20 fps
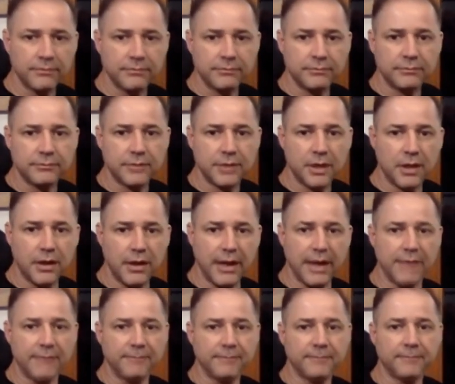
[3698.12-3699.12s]
All right.
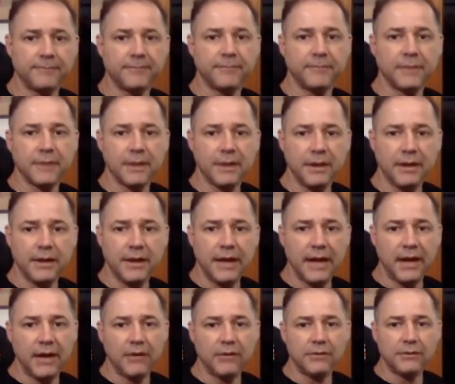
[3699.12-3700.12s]

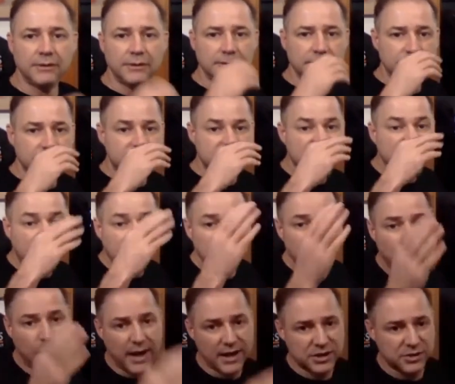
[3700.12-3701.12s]
Now, the second
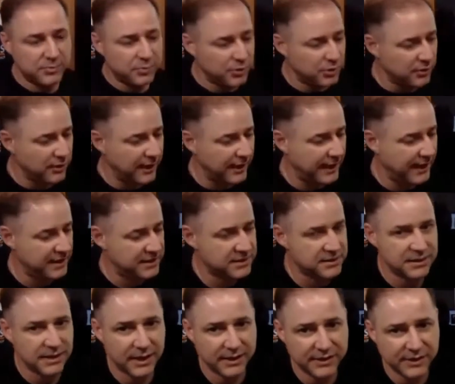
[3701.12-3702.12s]
question Bruno asked,
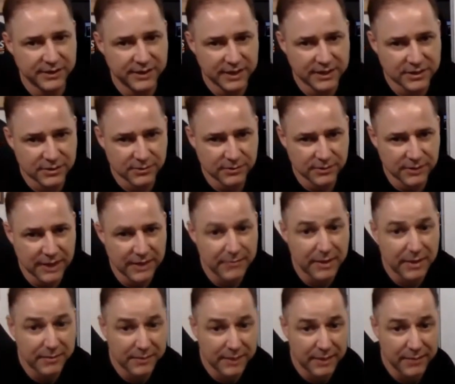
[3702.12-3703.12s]
I think
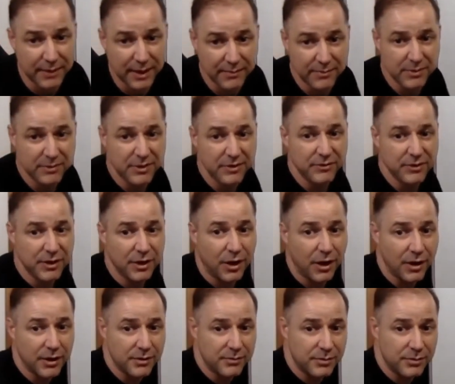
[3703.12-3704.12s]
that might be even
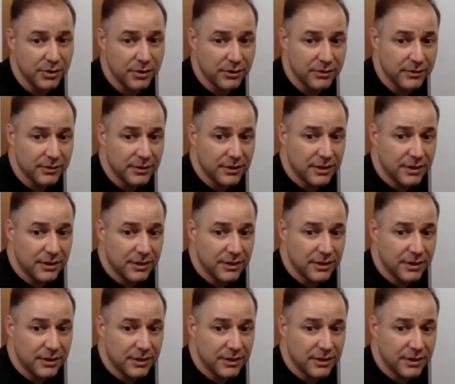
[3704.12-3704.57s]
harder, Bruno.